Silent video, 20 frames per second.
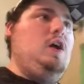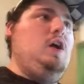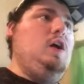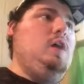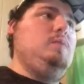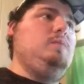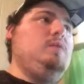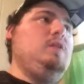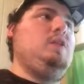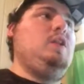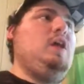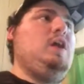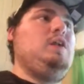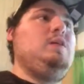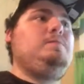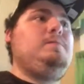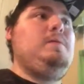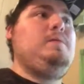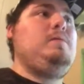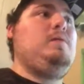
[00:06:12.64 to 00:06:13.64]
Um, a lot
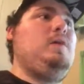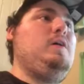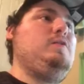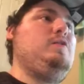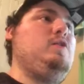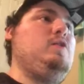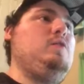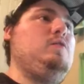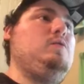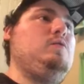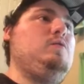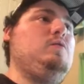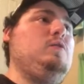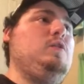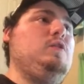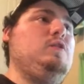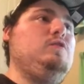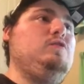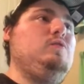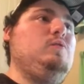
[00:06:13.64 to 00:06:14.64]
of people I know
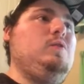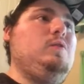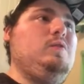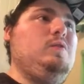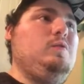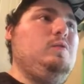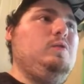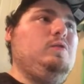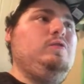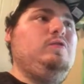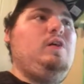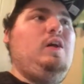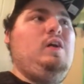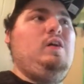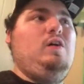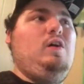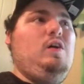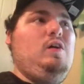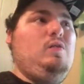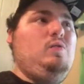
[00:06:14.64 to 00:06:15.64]
on Twitter was
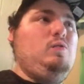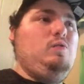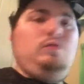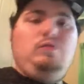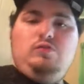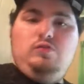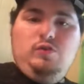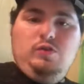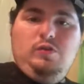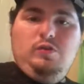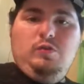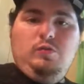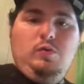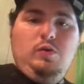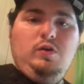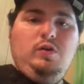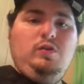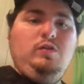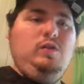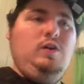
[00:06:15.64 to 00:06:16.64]
saying, "Oh, Sean, they're
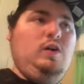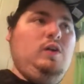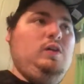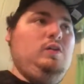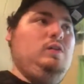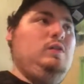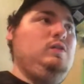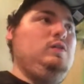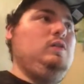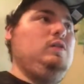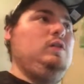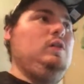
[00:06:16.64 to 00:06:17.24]
one and done."